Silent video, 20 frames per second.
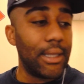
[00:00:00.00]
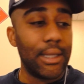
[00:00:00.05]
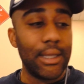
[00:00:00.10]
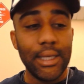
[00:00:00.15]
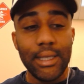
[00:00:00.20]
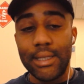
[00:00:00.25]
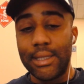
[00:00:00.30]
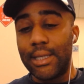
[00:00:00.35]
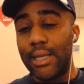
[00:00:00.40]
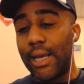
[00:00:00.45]

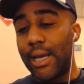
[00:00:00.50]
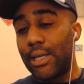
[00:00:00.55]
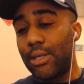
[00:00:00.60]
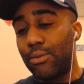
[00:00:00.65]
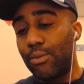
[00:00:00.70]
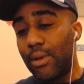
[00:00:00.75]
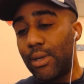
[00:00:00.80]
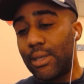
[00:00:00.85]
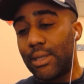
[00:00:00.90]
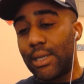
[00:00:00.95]
These
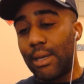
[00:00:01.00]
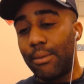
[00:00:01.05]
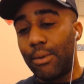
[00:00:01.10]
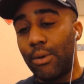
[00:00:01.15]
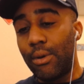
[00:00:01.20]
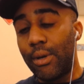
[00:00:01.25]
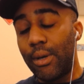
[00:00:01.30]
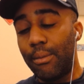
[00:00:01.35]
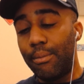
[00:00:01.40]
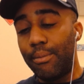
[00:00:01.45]
next ones I'm
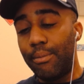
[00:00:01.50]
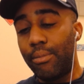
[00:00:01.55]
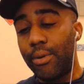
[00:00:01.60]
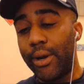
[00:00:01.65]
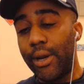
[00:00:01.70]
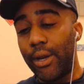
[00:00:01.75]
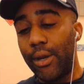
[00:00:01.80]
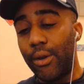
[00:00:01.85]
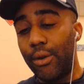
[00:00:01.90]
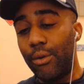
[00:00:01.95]
going to
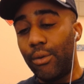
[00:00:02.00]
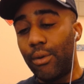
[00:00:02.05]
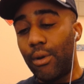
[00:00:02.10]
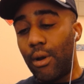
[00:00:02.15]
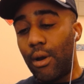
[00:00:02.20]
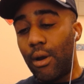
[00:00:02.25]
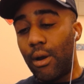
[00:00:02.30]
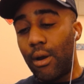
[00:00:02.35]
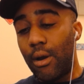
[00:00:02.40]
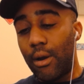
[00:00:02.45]
bring you
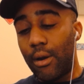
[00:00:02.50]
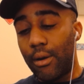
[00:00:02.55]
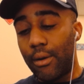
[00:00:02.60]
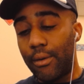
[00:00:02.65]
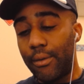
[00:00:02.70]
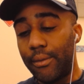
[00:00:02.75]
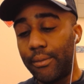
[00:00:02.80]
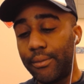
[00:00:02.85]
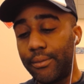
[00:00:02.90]
are,